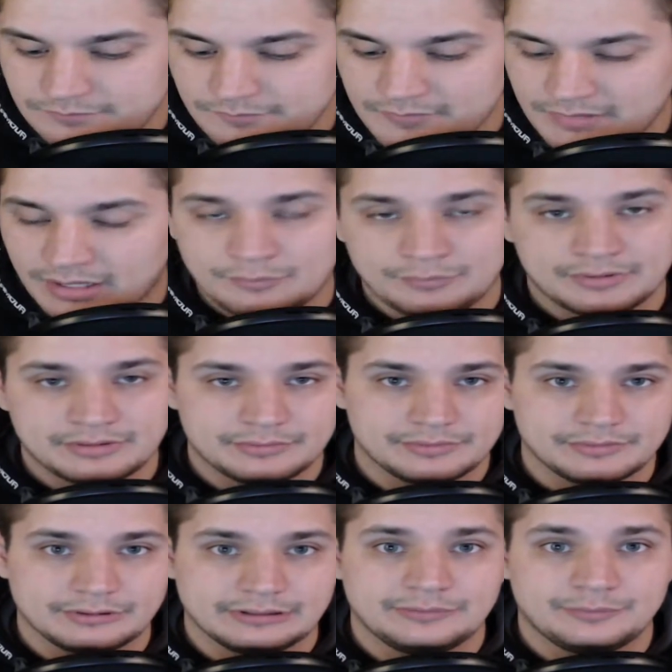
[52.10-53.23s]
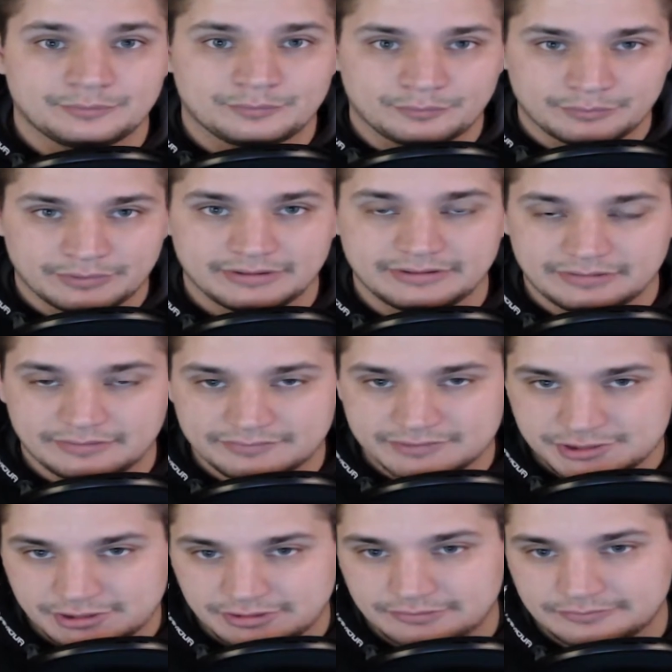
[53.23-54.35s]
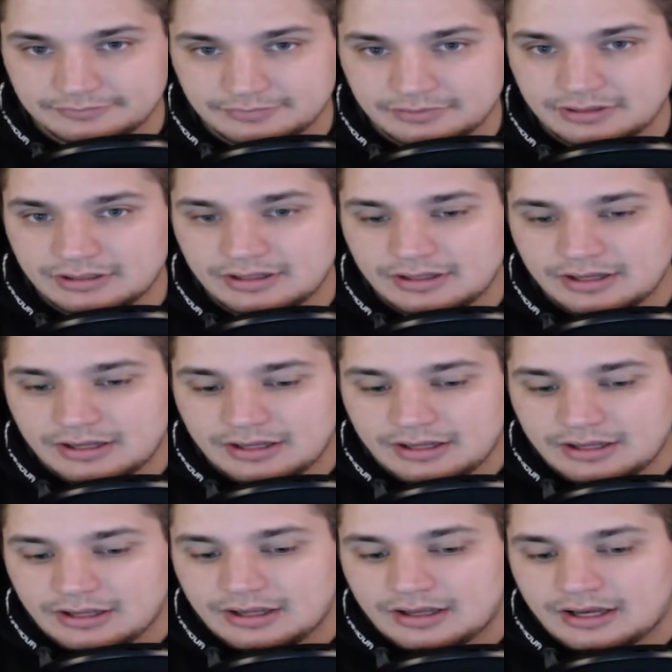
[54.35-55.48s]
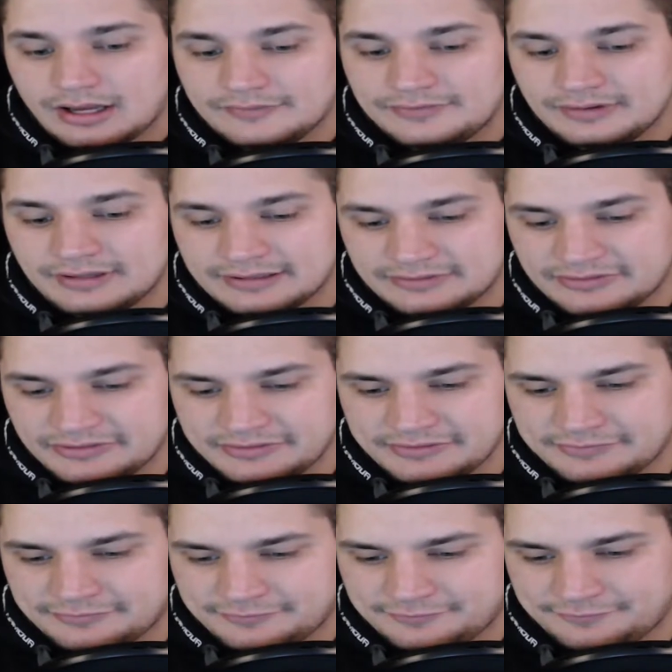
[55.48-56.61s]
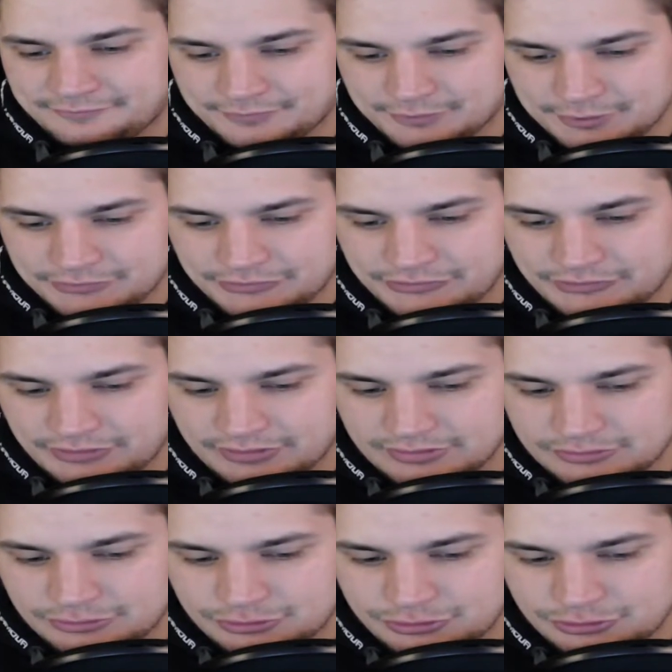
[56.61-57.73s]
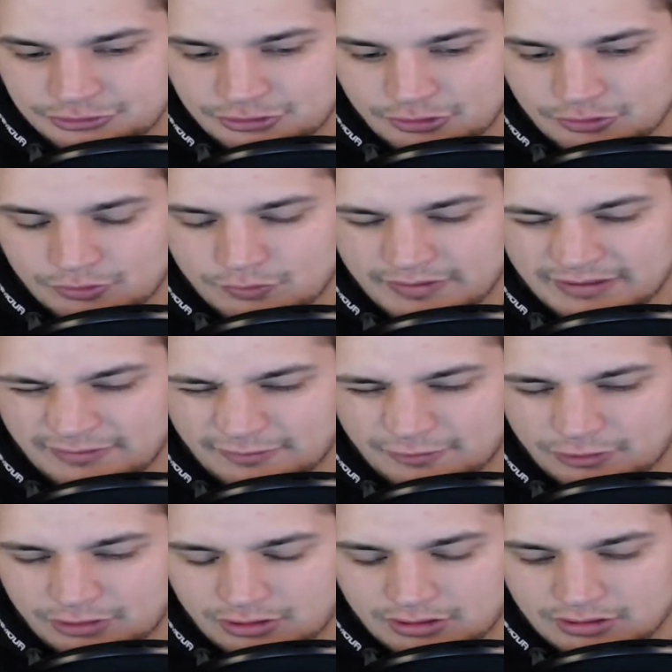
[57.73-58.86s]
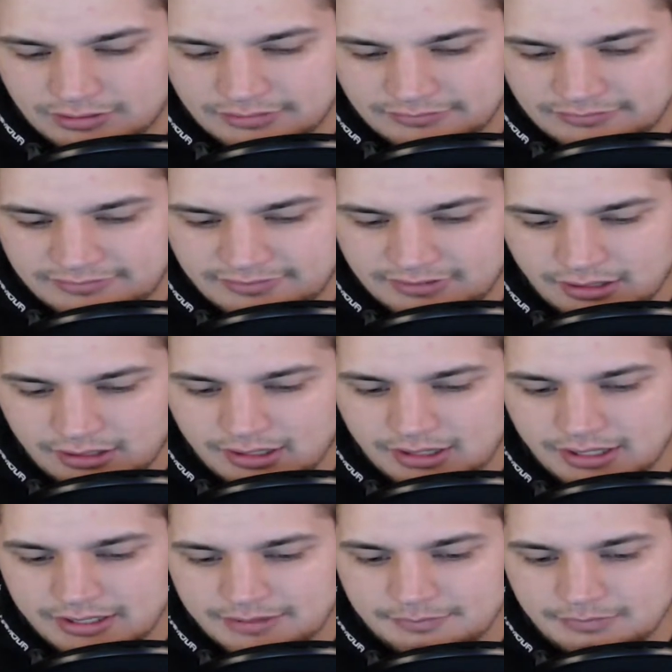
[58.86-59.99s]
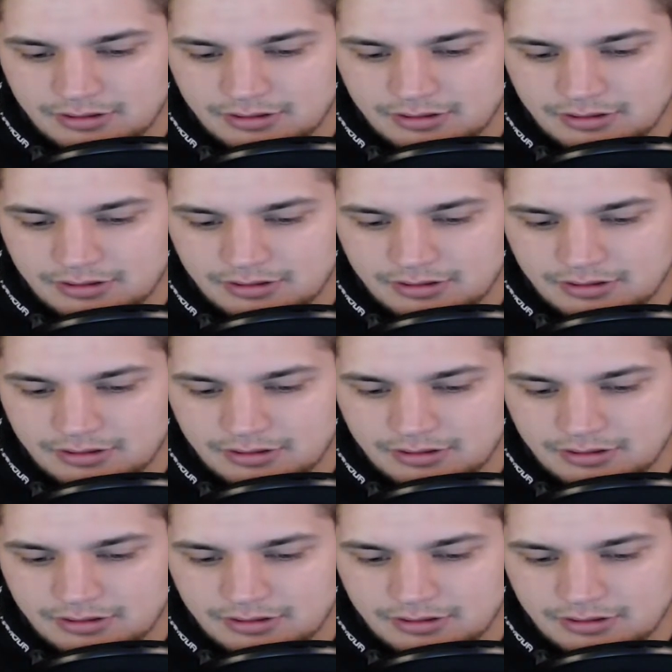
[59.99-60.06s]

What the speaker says: I really love the show. I feel like this is the first show in a long time